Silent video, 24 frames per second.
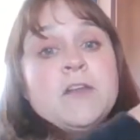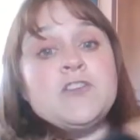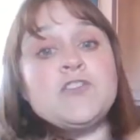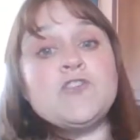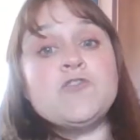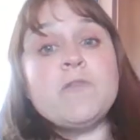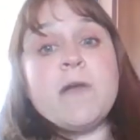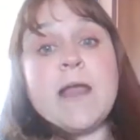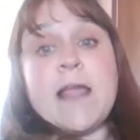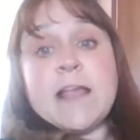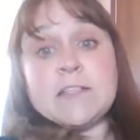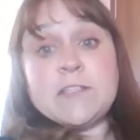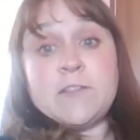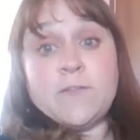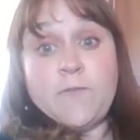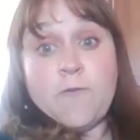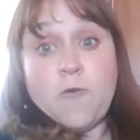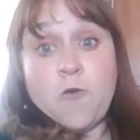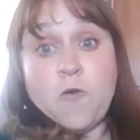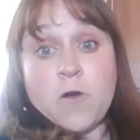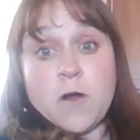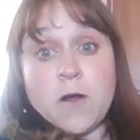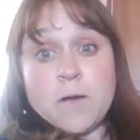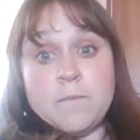
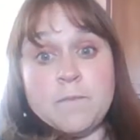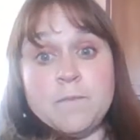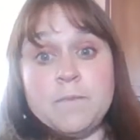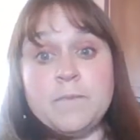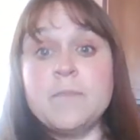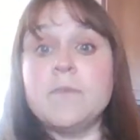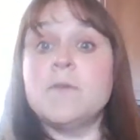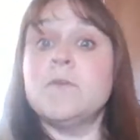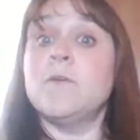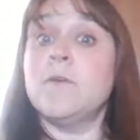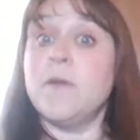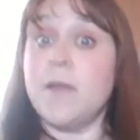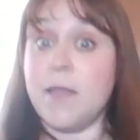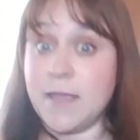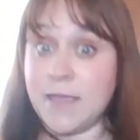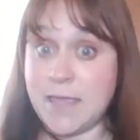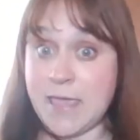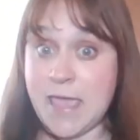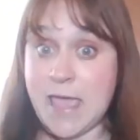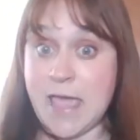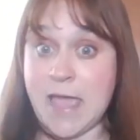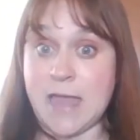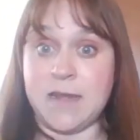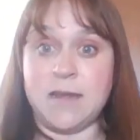transform.
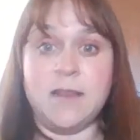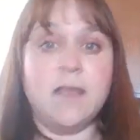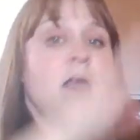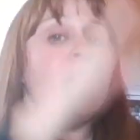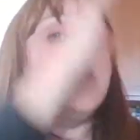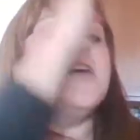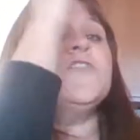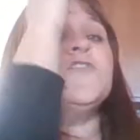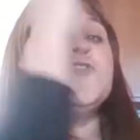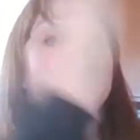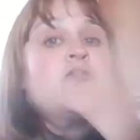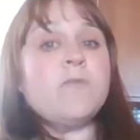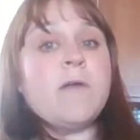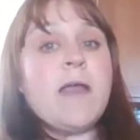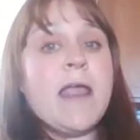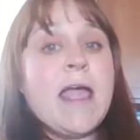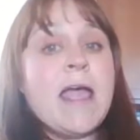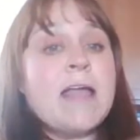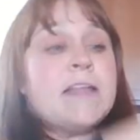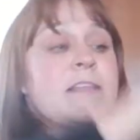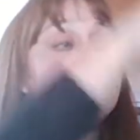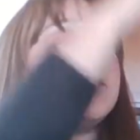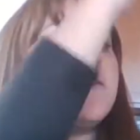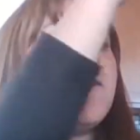Again,
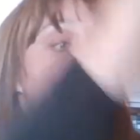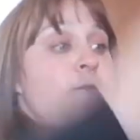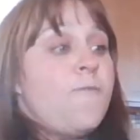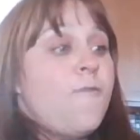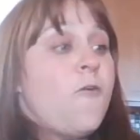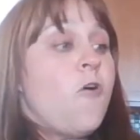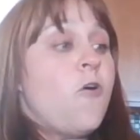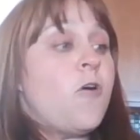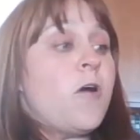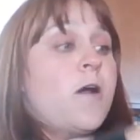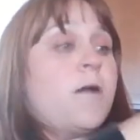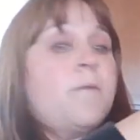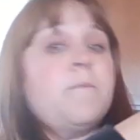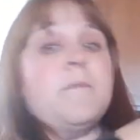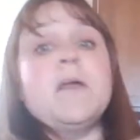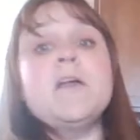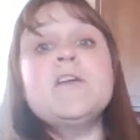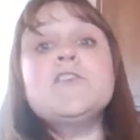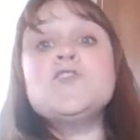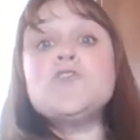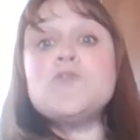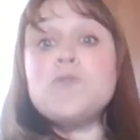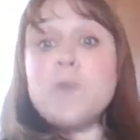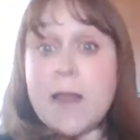transform,
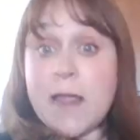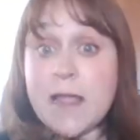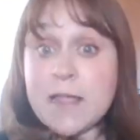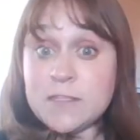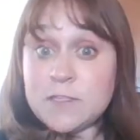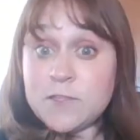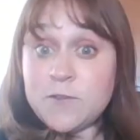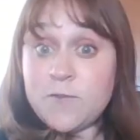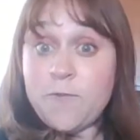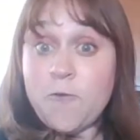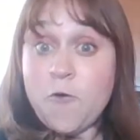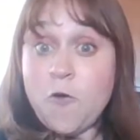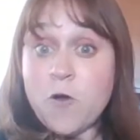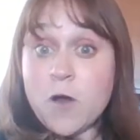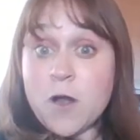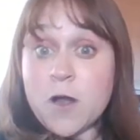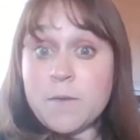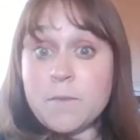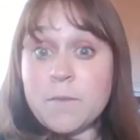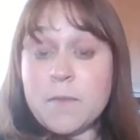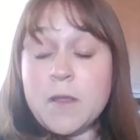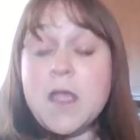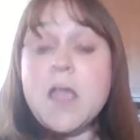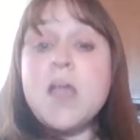
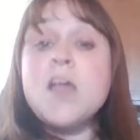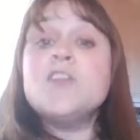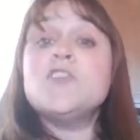transform.